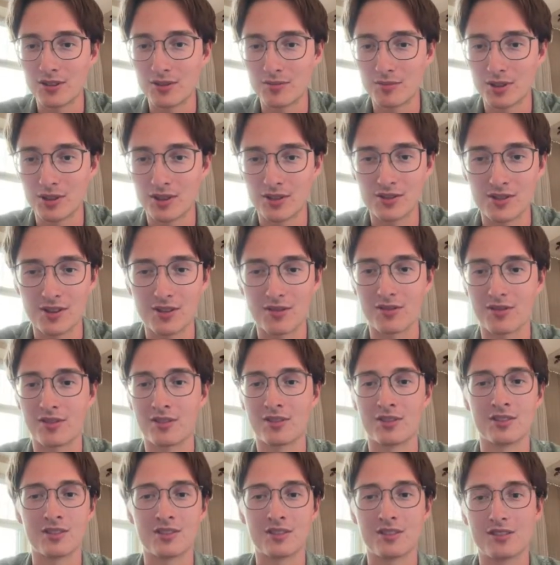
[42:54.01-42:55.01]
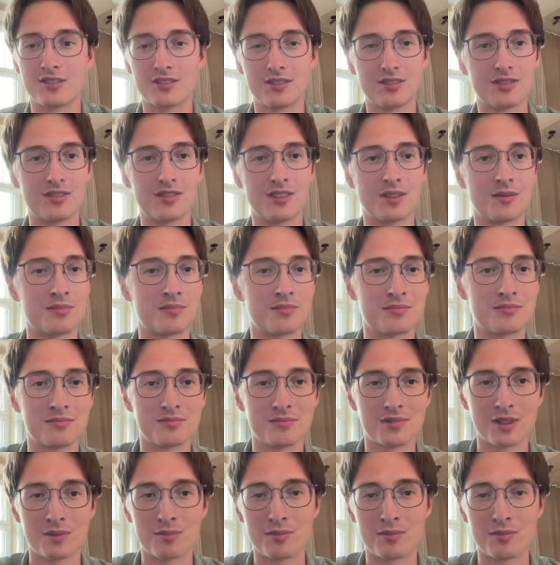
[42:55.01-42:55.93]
because I think some